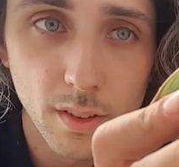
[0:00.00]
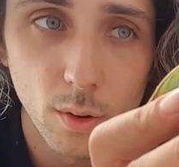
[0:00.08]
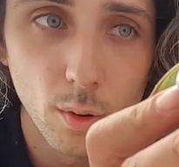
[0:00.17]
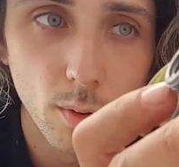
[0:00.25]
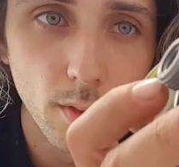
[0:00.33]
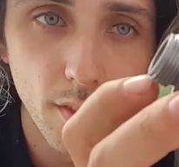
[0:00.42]

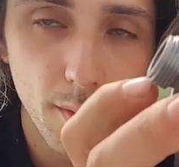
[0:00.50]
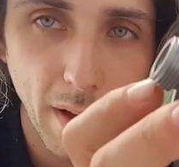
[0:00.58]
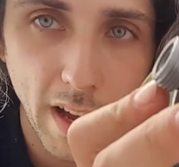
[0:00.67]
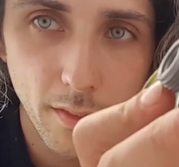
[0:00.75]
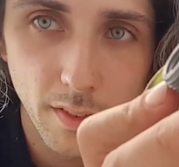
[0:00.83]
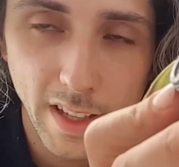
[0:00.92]
All, all of them
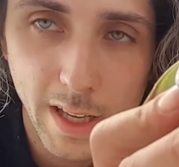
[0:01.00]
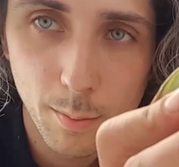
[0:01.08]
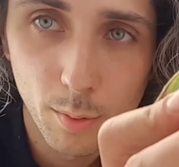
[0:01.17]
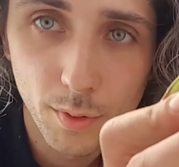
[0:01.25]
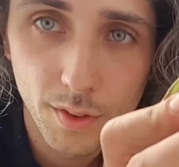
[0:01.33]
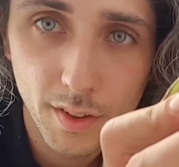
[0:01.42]
have
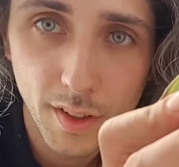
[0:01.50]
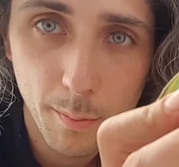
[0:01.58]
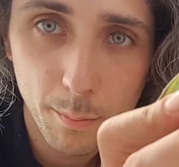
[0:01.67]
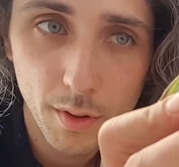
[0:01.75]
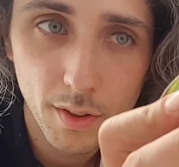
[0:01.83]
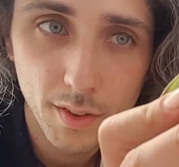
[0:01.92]
labels and
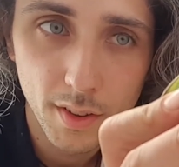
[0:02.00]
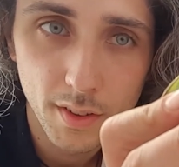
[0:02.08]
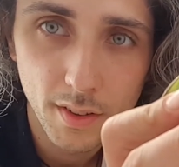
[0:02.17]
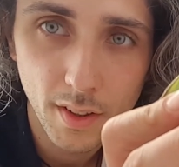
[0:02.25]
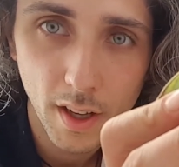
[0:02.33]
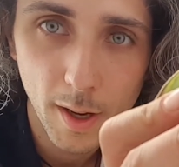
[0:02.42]
numbers
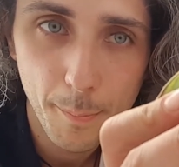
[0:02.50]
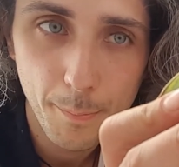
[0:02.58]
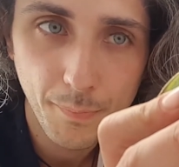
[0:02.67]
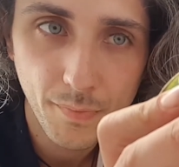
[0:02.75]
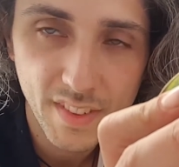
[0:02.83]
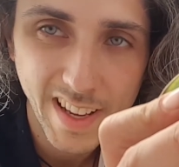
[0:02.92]
and
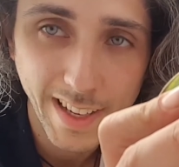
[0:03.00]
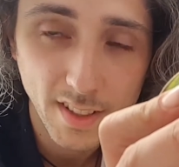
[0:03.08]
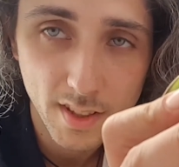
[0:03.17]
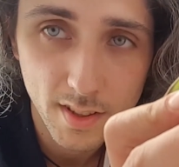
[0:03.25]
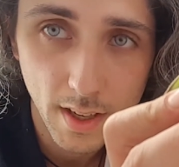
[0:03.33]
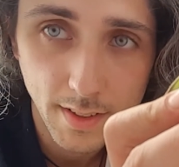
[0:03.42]
um,
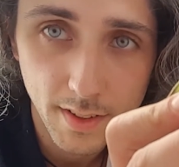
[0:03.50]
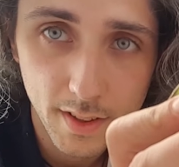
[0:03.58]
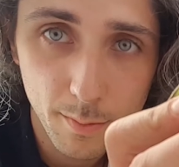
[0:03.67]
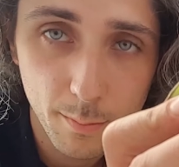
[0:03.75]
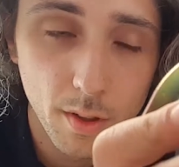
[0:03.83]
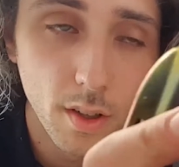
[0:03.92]
tags assigned to them.